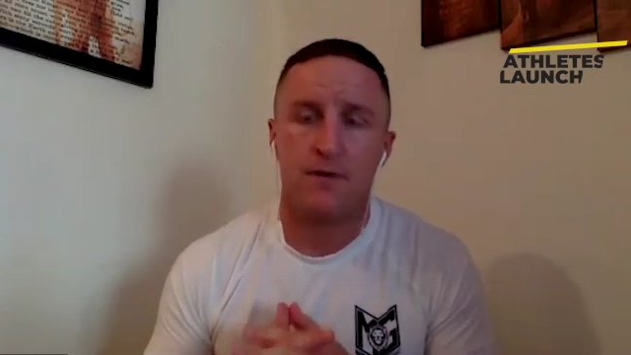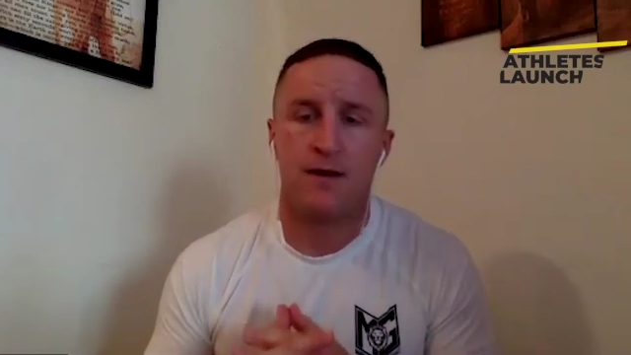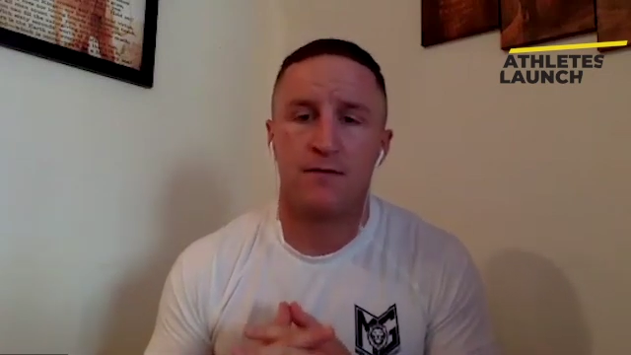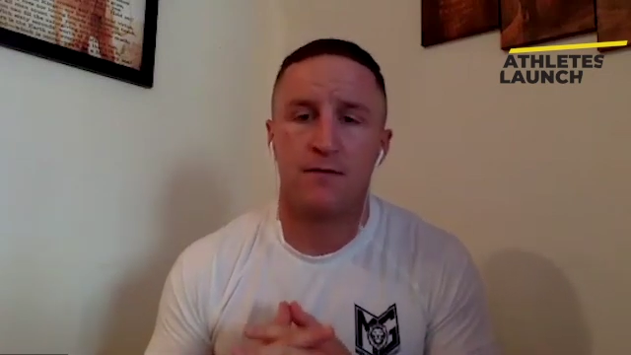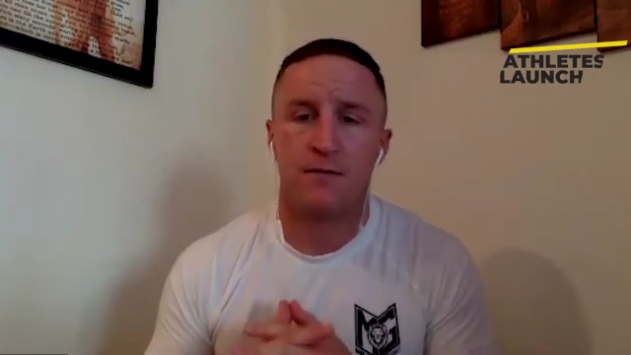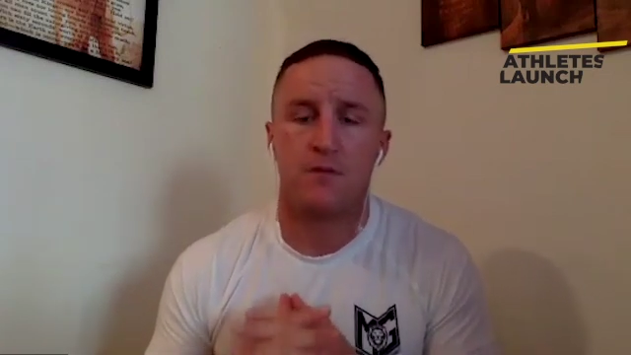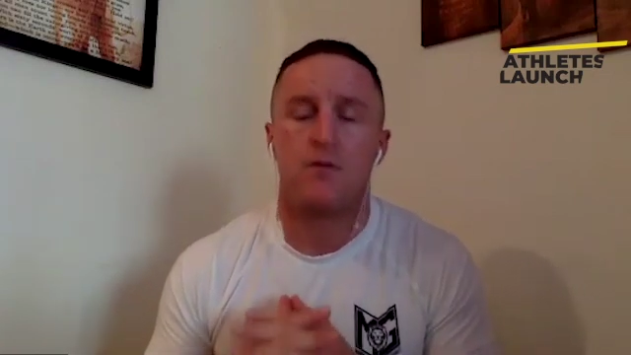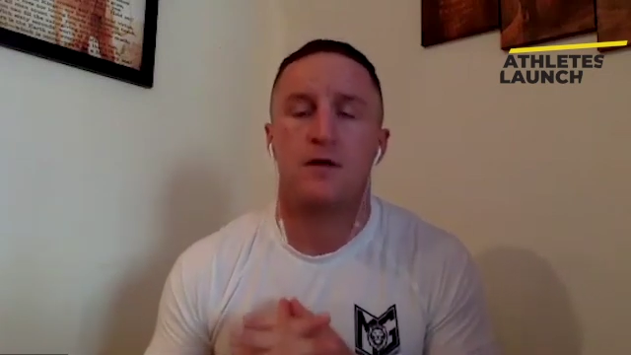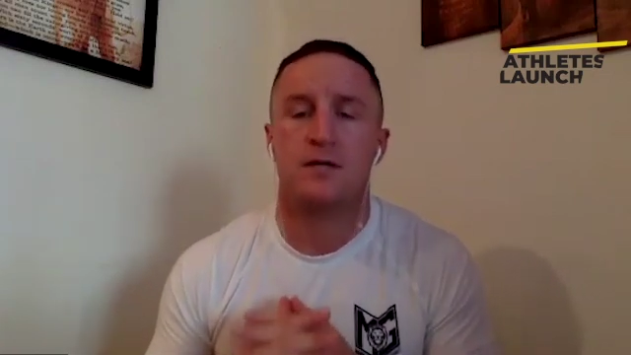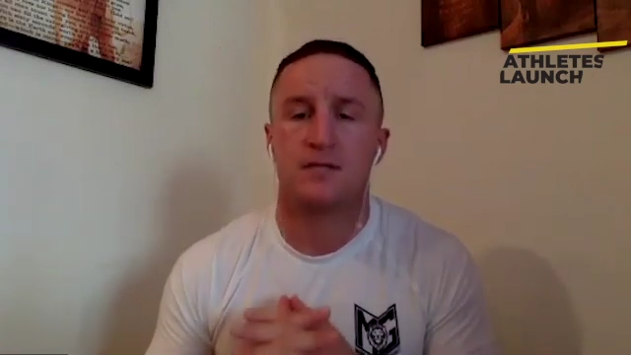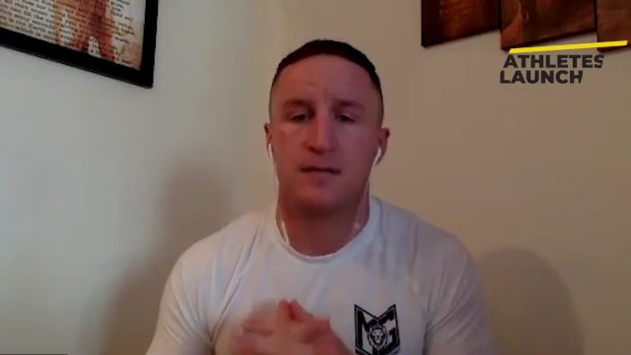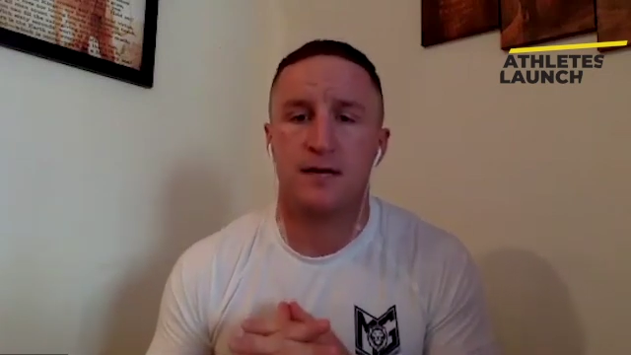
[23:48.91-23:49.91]
never
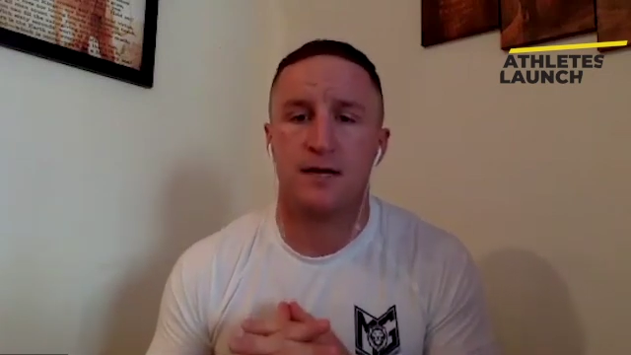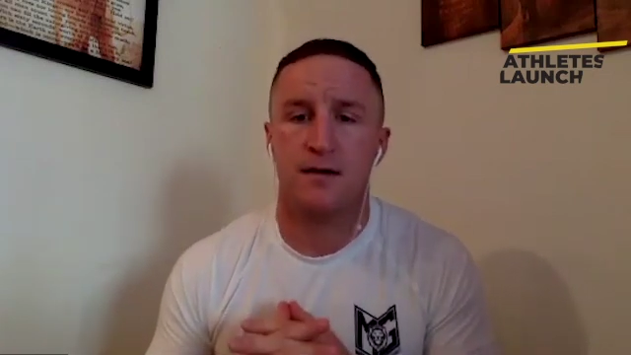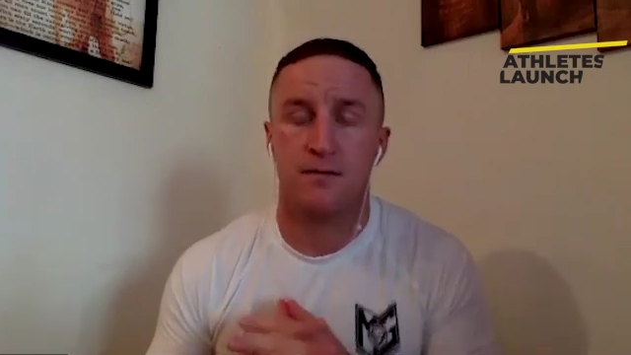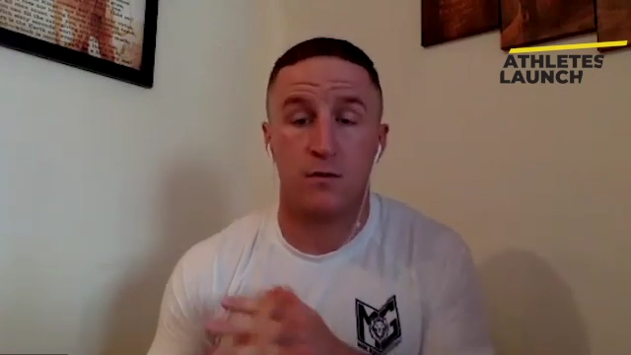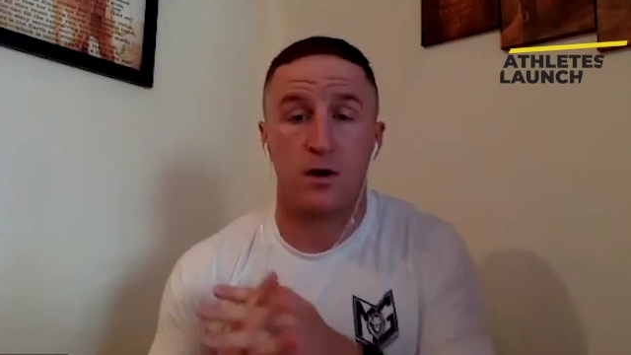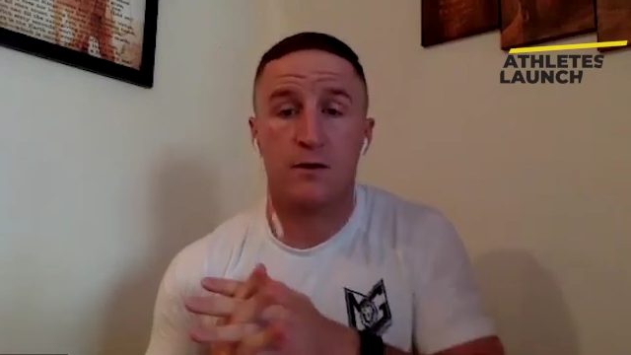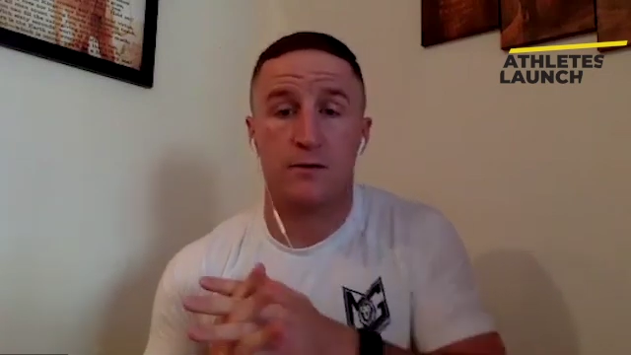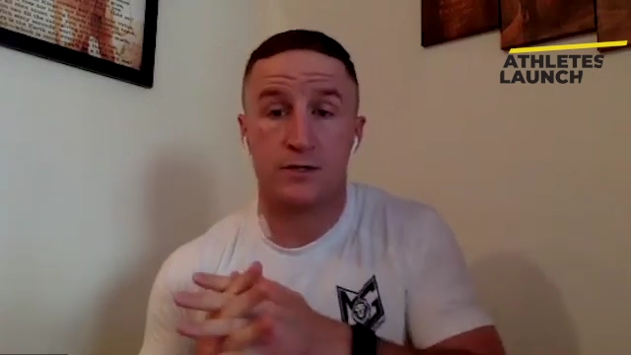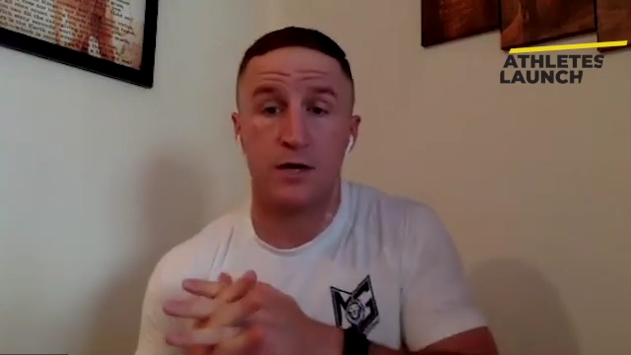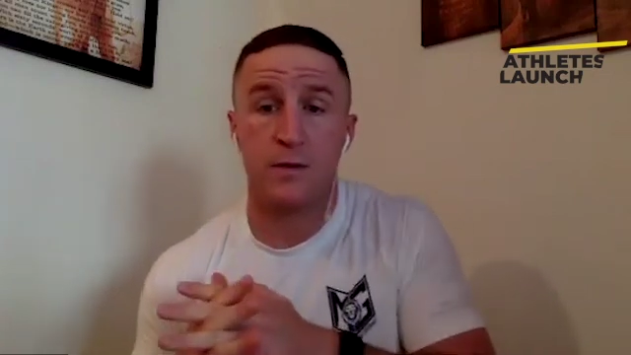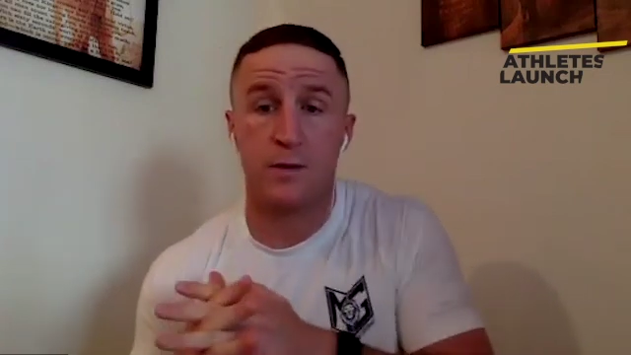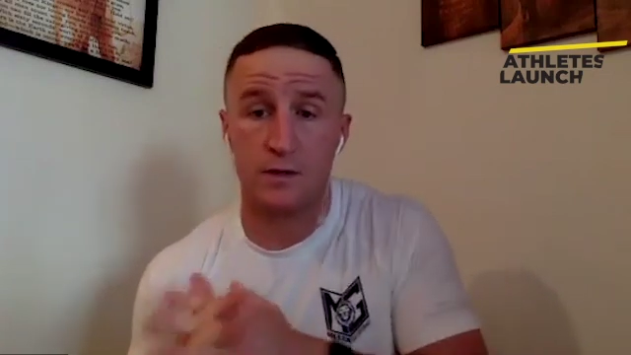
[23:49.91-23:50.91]
lost sight of where I was
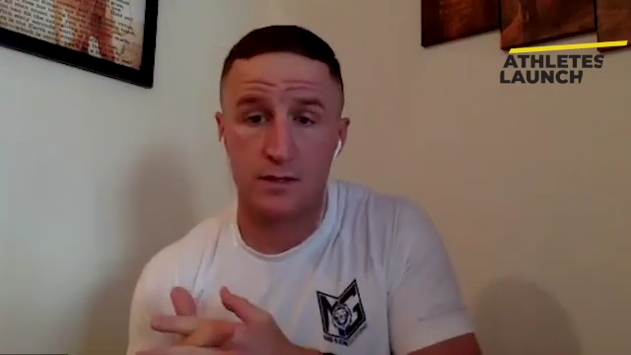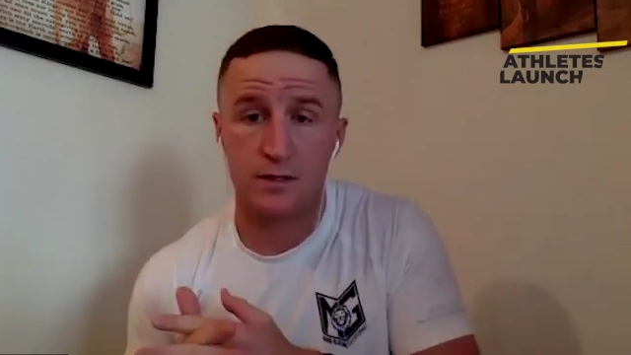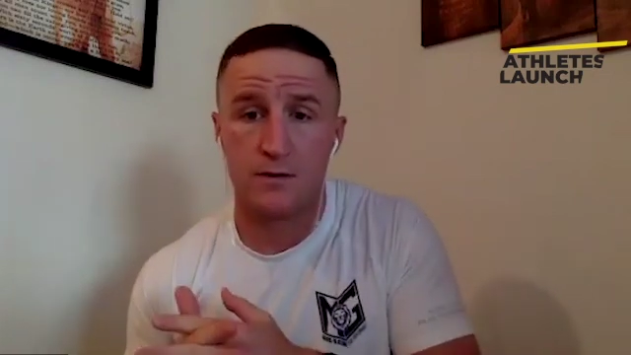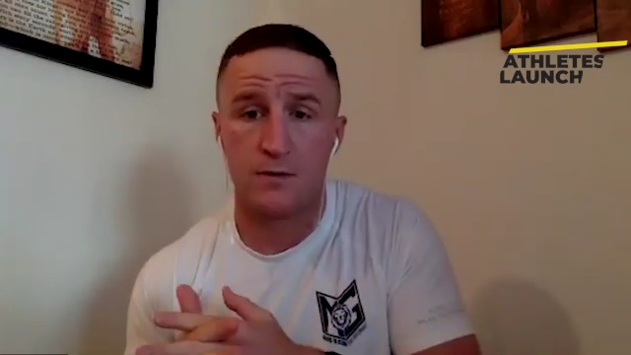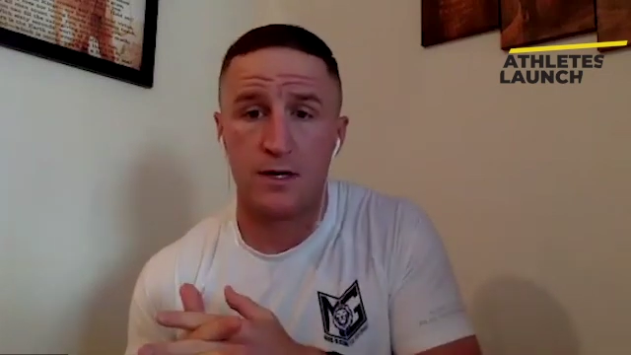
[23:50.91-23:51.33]
going to.